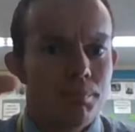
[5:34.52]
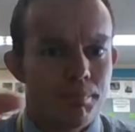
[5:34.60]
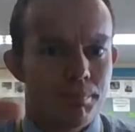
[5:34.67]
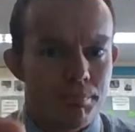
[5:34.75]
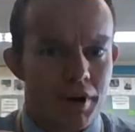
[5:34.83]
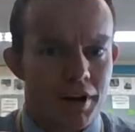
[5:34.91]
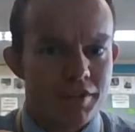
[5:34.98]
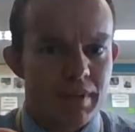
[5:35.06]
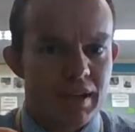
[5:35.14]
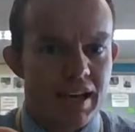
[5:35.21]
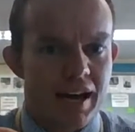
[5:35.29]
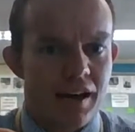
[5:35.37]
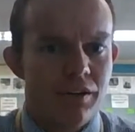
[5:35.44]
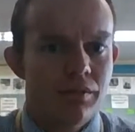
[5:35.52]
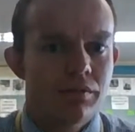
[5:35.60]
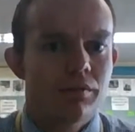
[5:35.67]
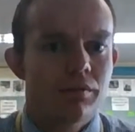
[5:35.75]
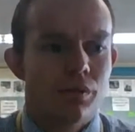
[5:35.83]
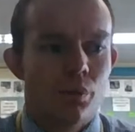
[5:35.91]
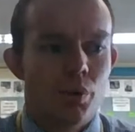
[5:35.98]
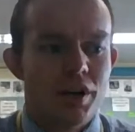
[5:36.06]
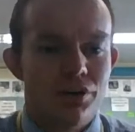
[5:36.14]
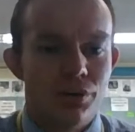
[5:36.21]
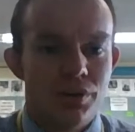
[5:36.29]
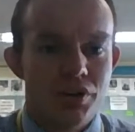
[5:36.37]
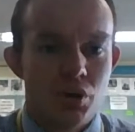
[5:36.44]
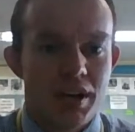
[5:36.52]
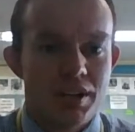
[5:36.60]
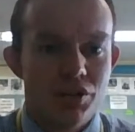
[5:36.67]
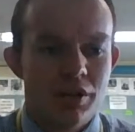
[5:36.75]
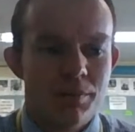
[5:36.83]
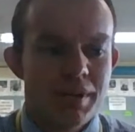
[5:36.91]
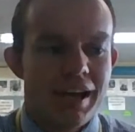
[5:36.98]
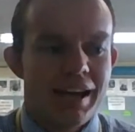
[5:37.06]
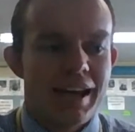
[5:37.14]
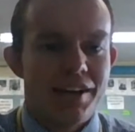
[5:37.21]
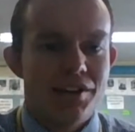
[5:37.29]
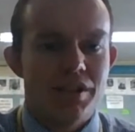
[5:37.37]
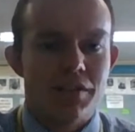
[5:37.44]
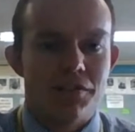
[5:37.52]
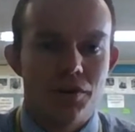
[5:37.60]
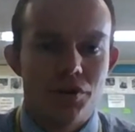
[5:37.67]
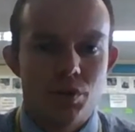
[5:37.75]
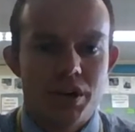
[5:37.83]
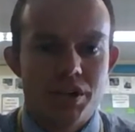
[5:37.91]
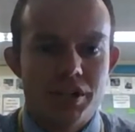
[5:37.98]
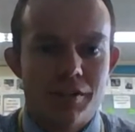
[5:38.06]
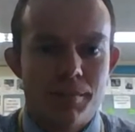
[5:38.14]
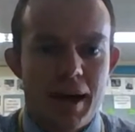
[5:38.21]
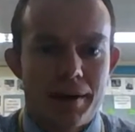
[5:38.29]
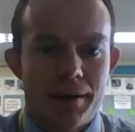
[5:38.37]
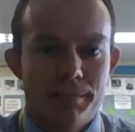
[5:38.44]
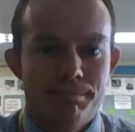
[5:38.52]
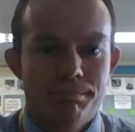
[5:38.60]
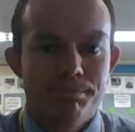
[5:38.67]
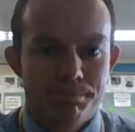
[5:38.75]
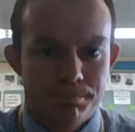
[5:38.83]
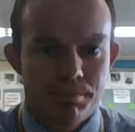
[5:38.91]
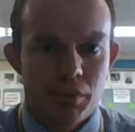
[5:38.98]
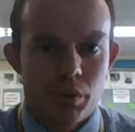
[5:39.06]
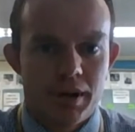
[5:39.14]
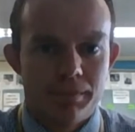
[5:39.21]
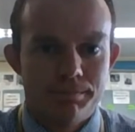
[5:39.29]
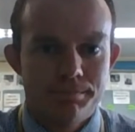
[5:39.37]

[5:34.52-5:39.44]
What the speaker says: Pause me now, read through the transcript, and answer that first question in the back. Go ahead.